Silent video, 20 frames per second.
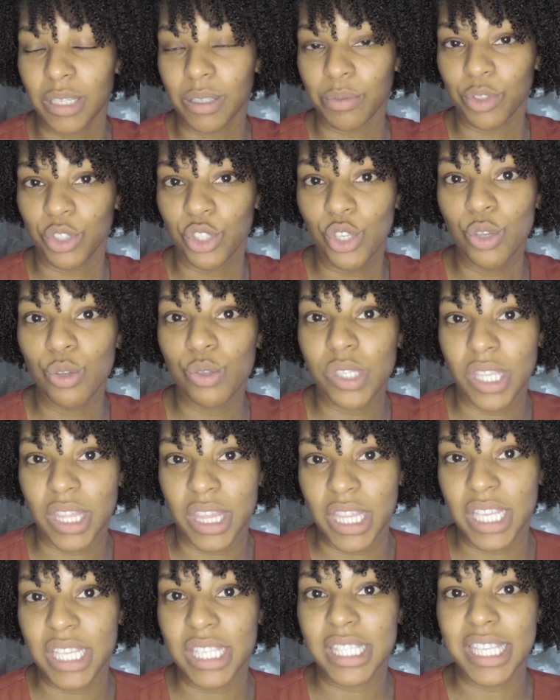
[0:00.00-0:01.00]
using
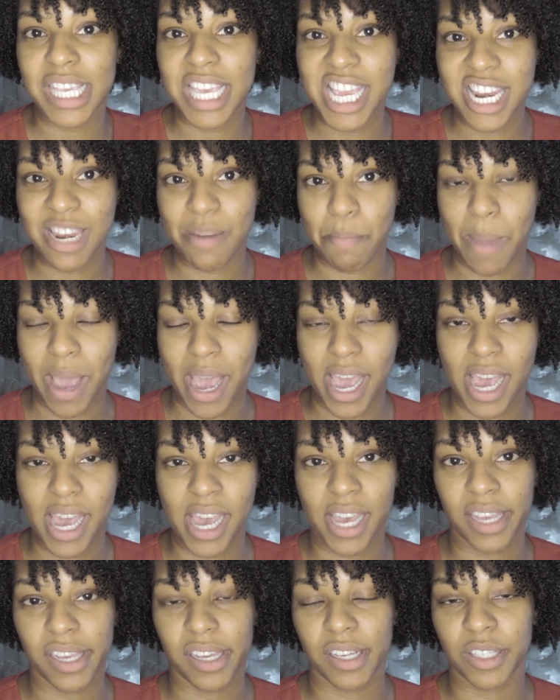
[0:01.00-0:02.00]
this in
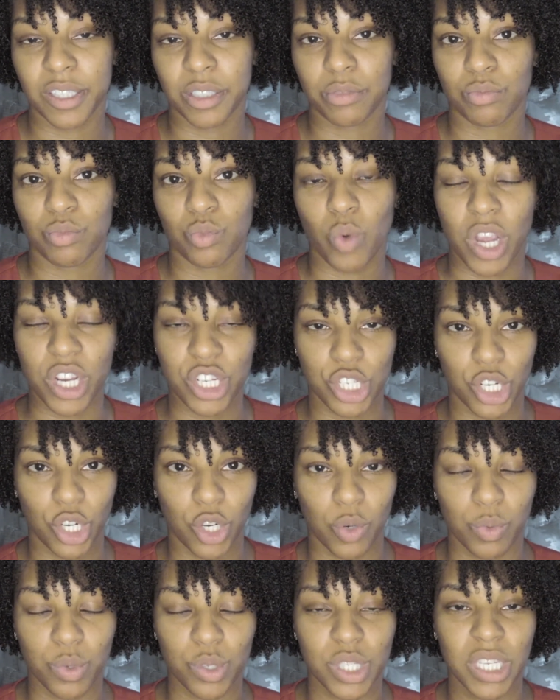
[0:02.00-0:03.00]
my wash and go
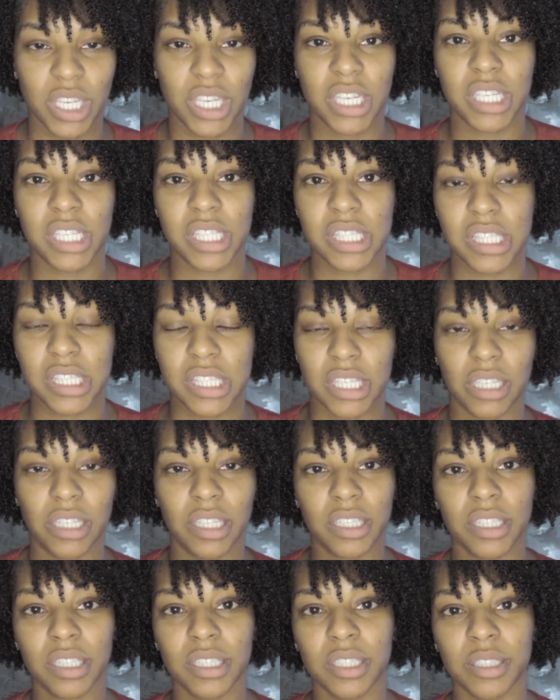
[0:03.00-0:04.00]
routines and